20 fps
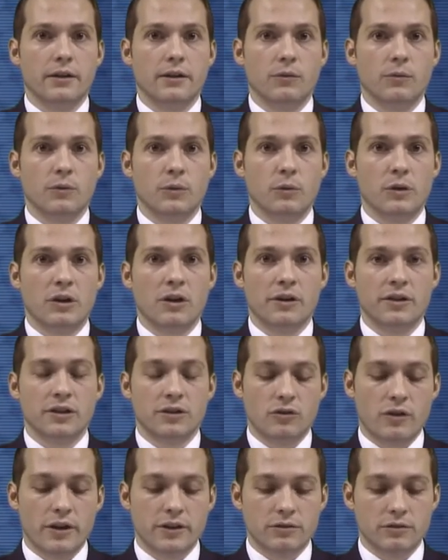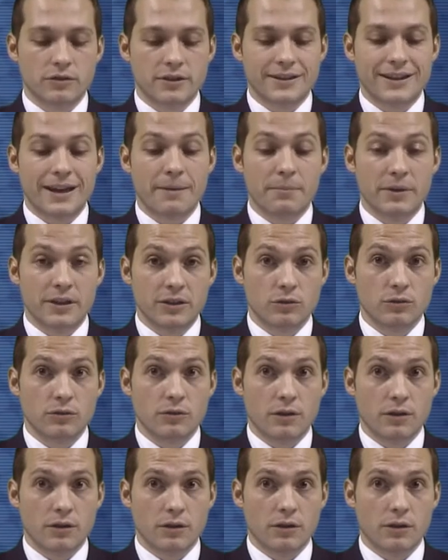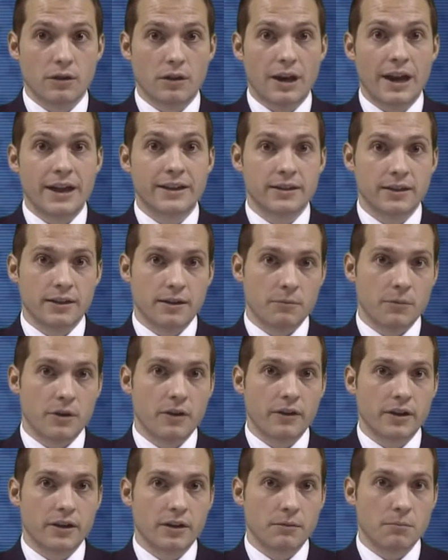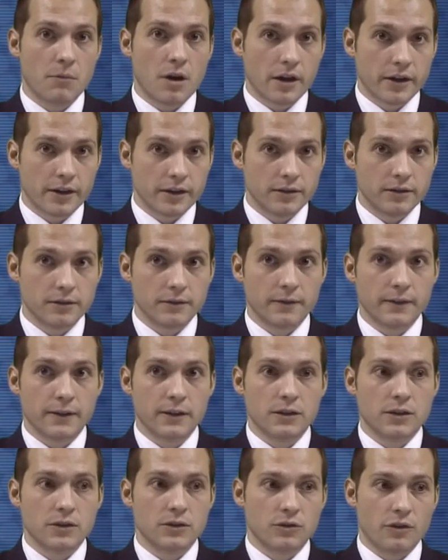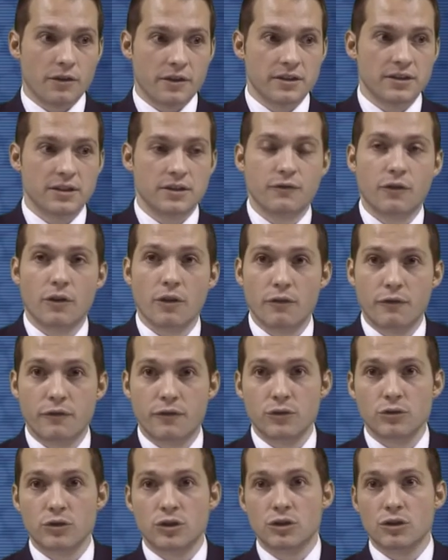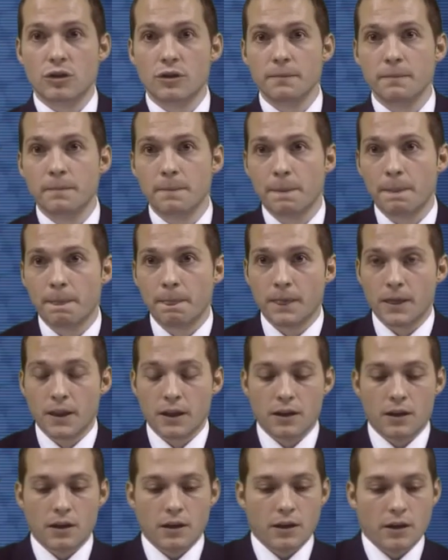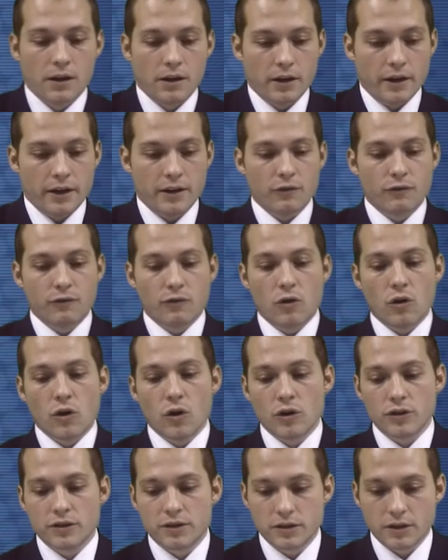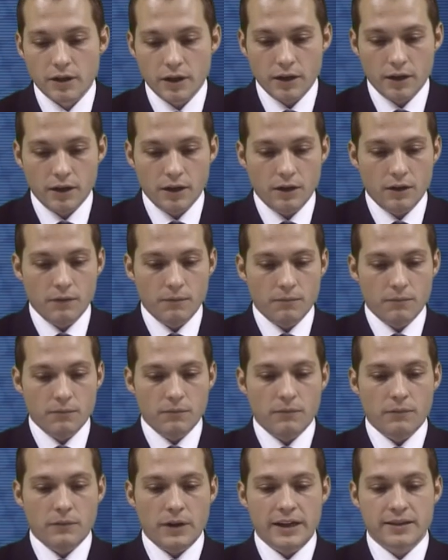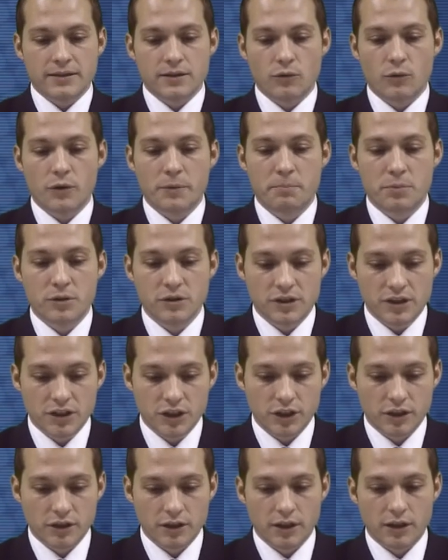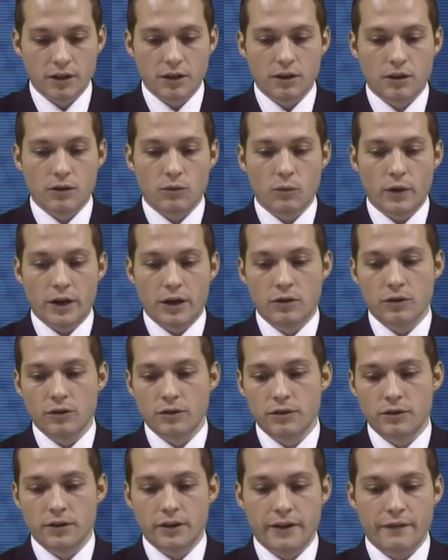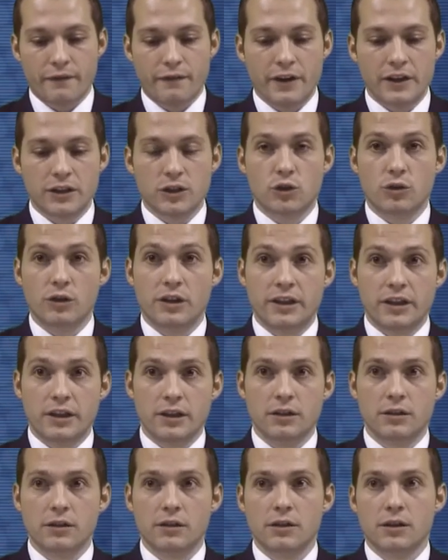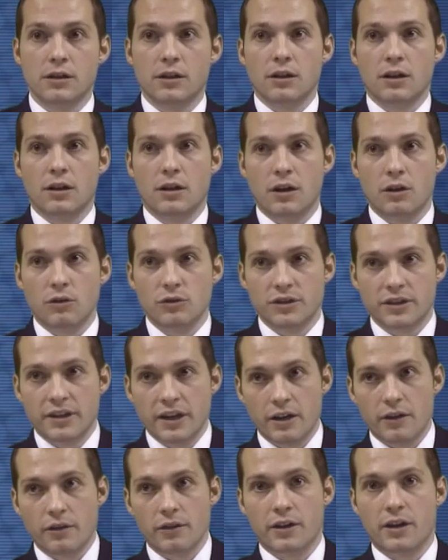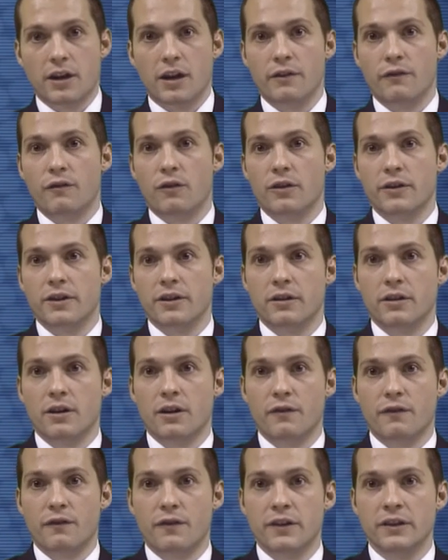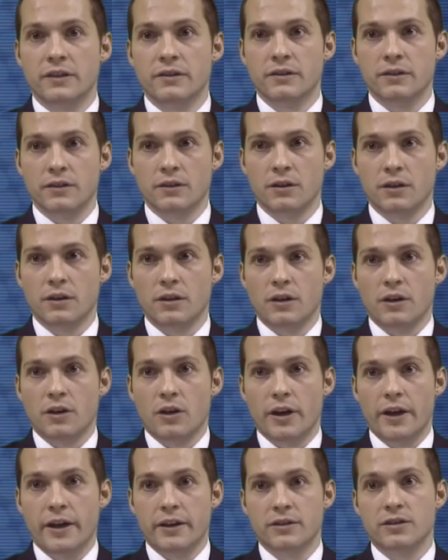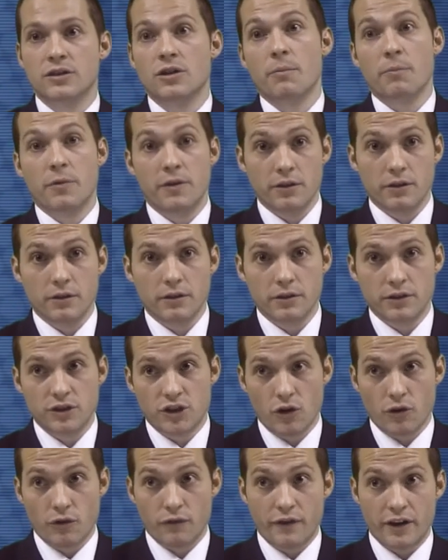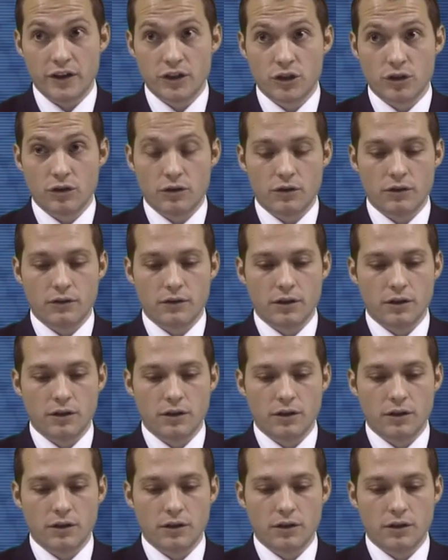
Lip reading: when we're gonna try to step into the Latin American market. So this is for the future. And of course, as a repositioning, we could eventually closed down the Californian office and stopped the joint venture